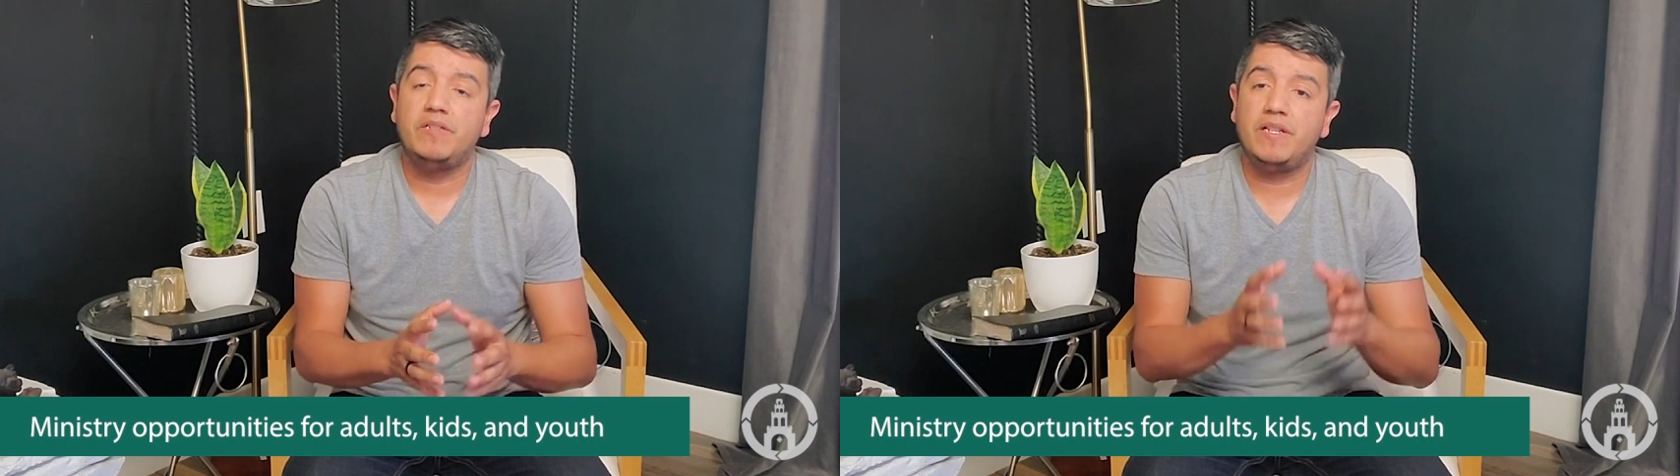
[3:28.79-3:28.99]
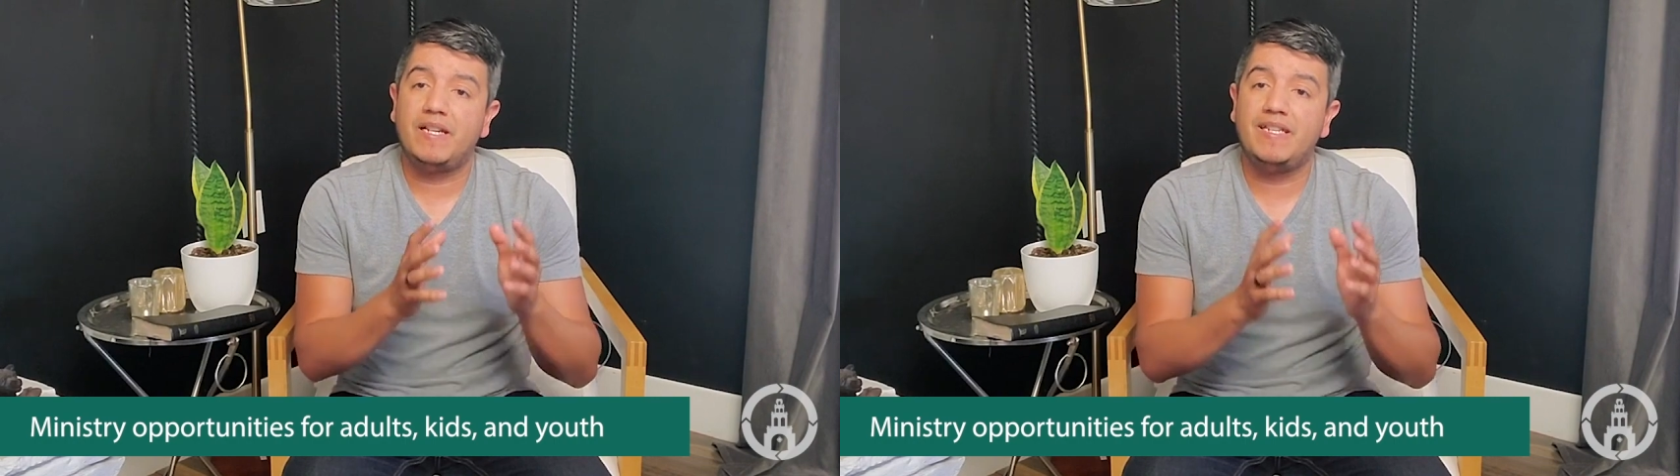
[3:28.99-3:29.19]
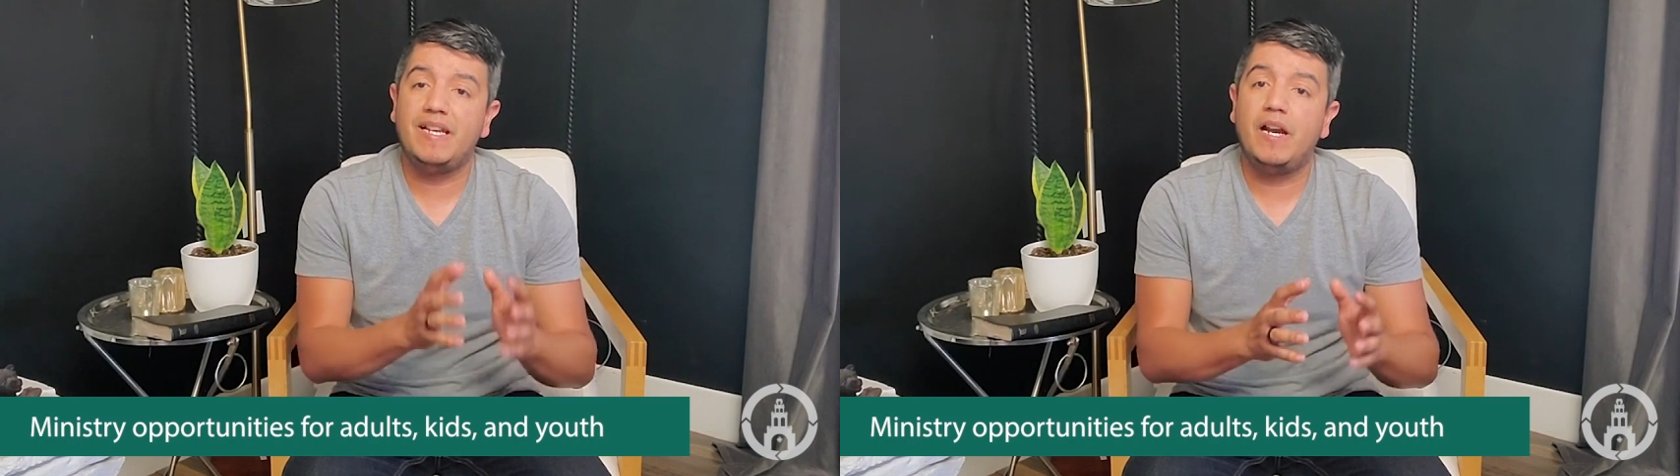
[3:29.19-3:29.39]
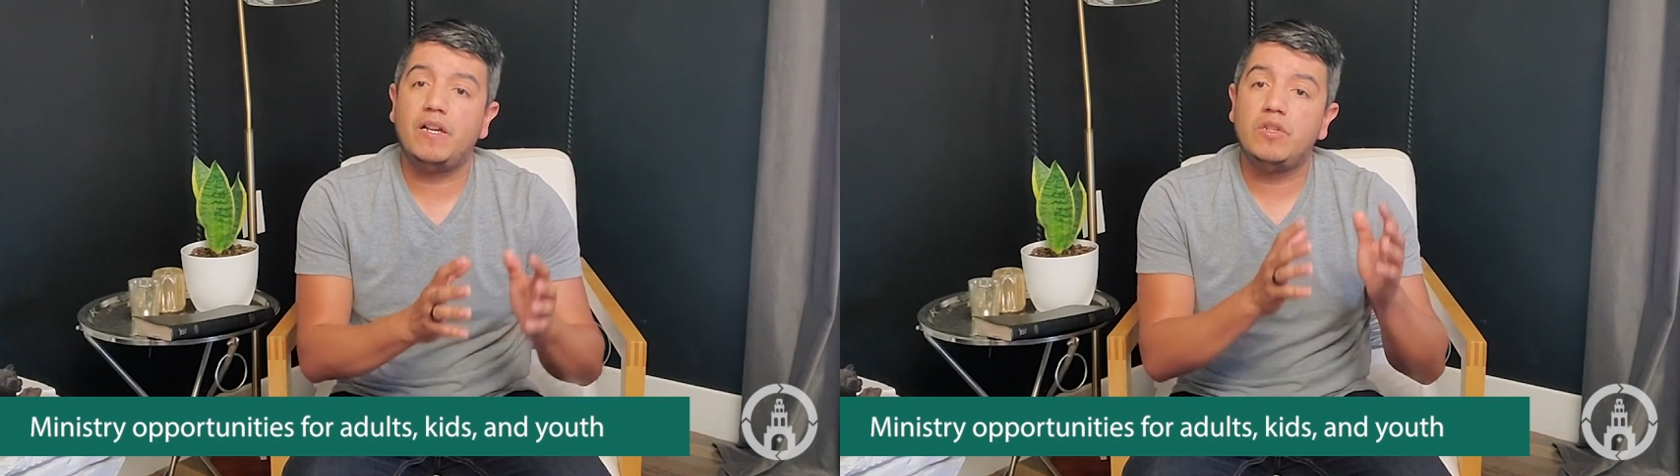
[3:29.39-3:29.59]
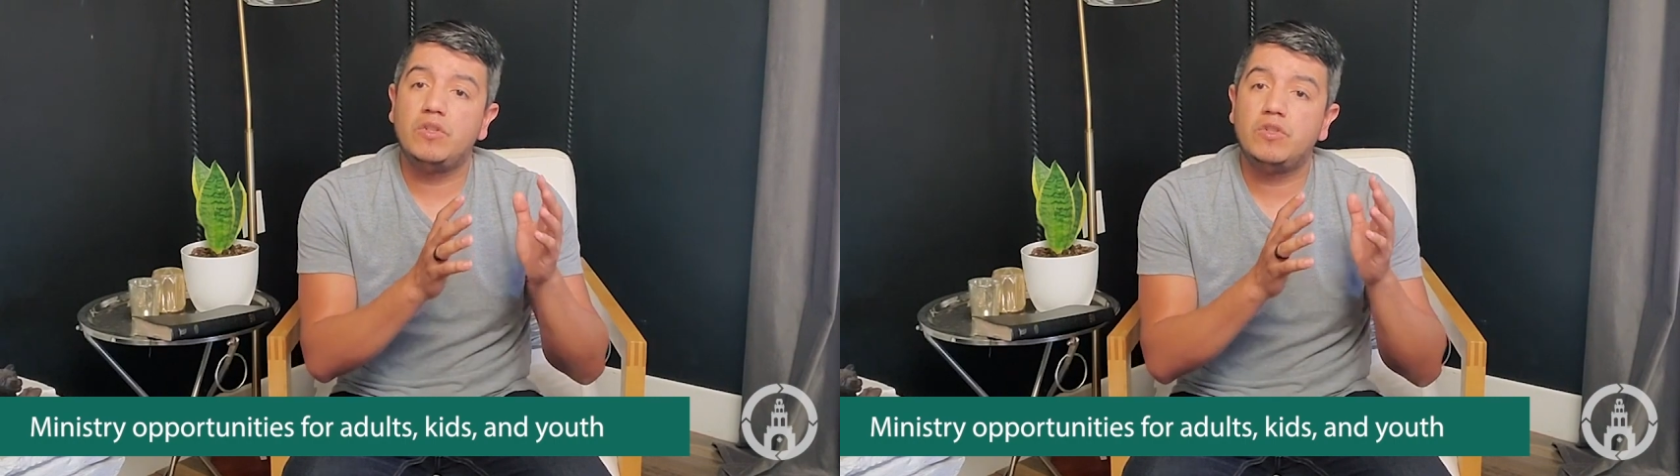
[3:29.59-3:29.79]
to
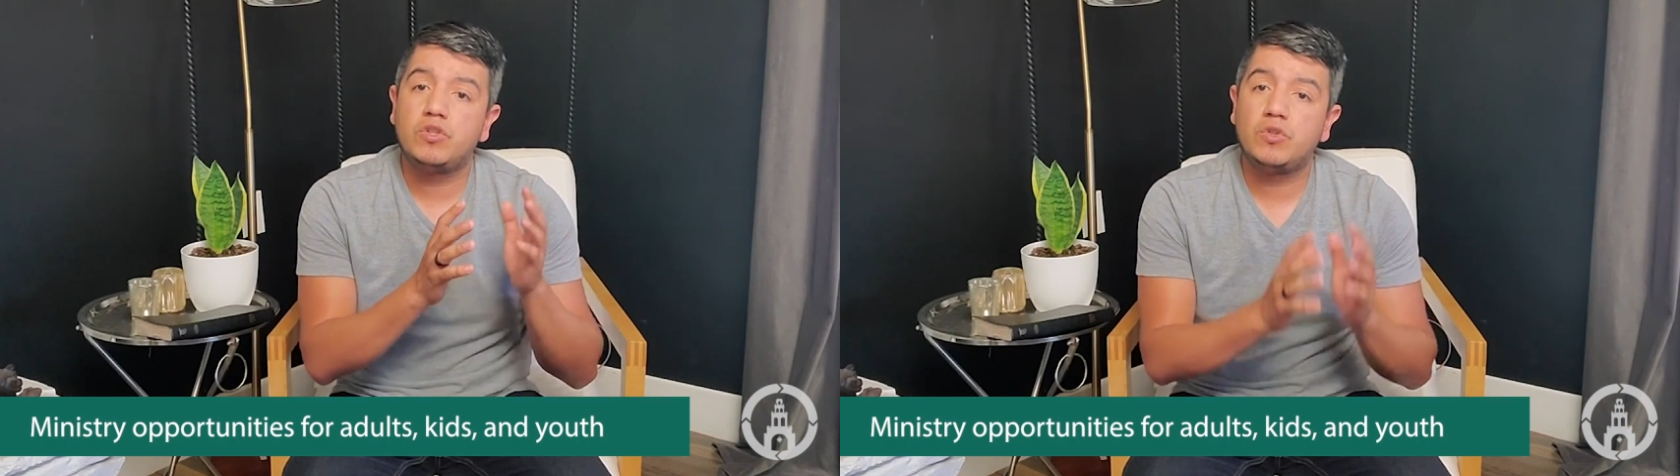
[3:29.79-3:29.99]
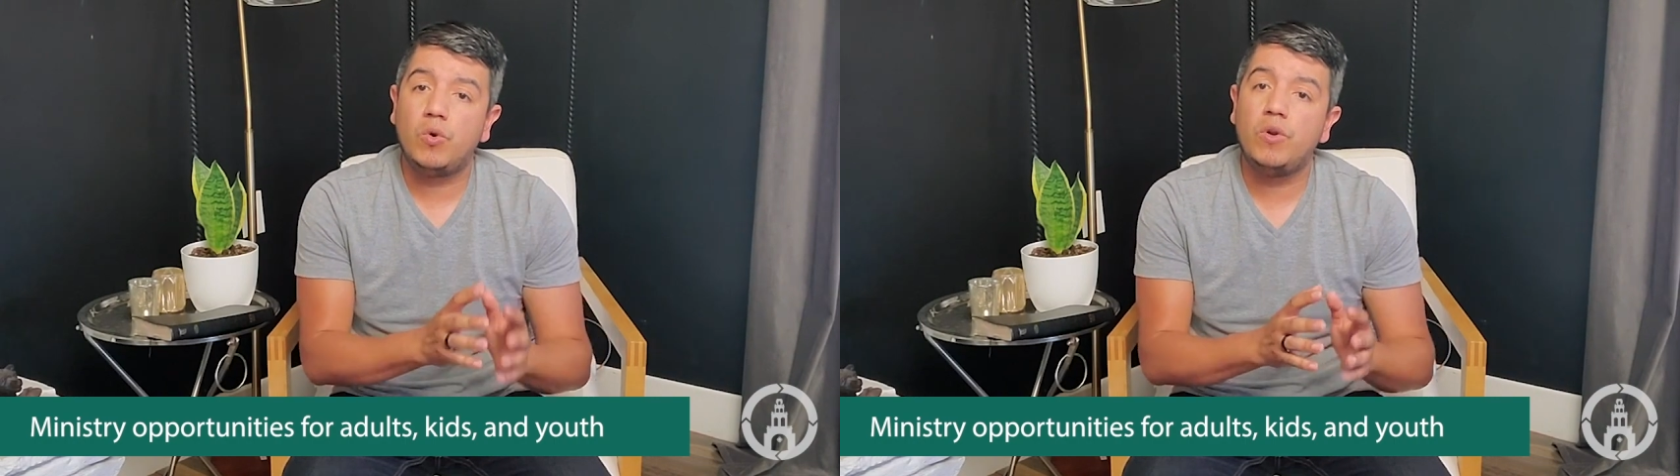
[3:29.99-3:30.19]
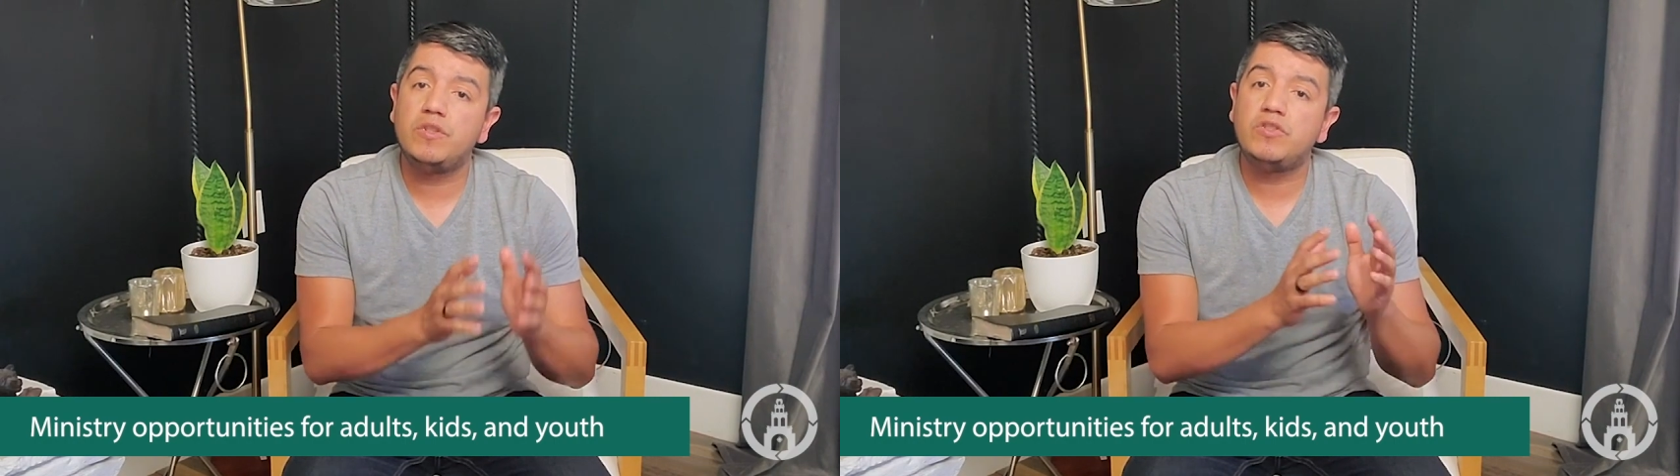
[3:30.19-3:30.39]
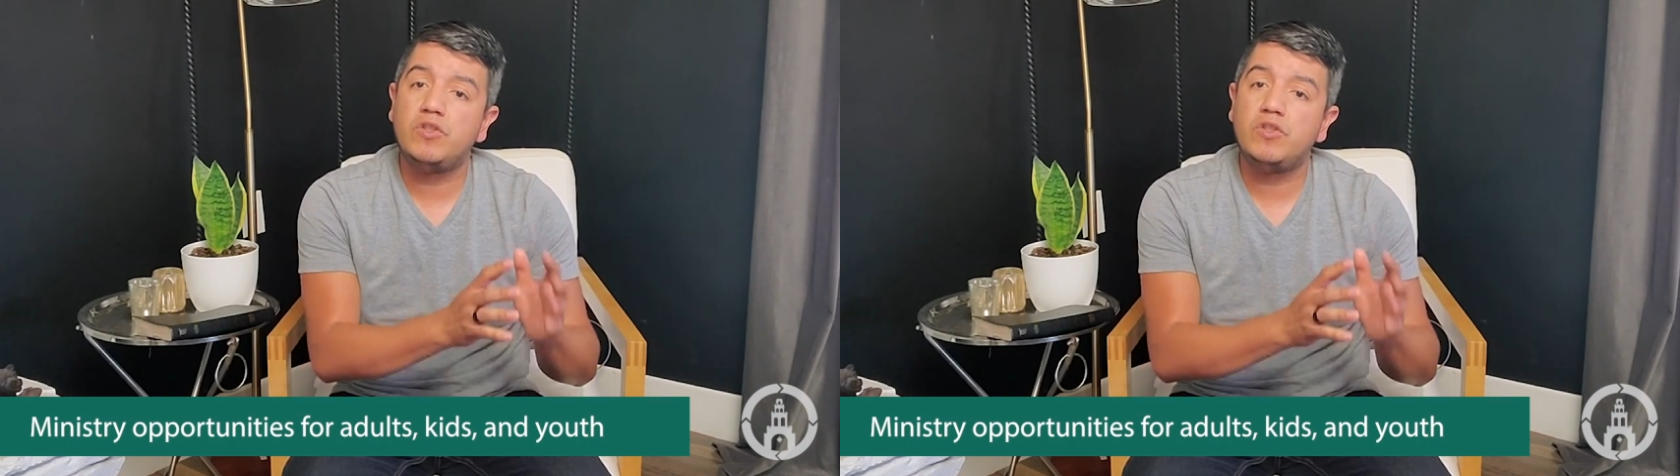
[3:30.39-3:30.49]
conduct short